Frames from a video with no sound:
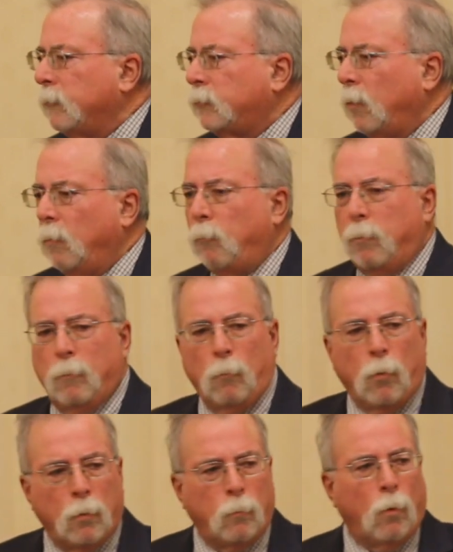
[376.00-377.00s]
So
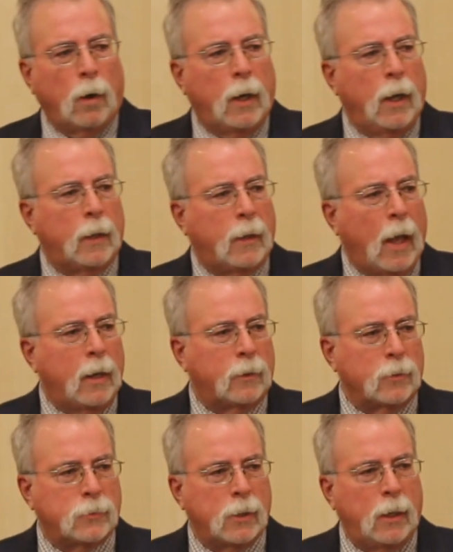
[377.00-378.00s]
we're working at that
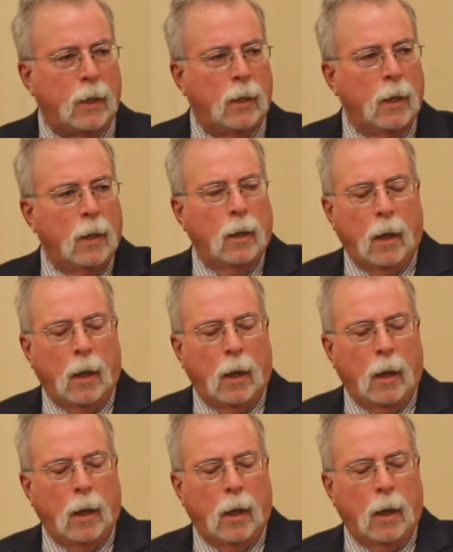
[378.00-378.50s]
at the city.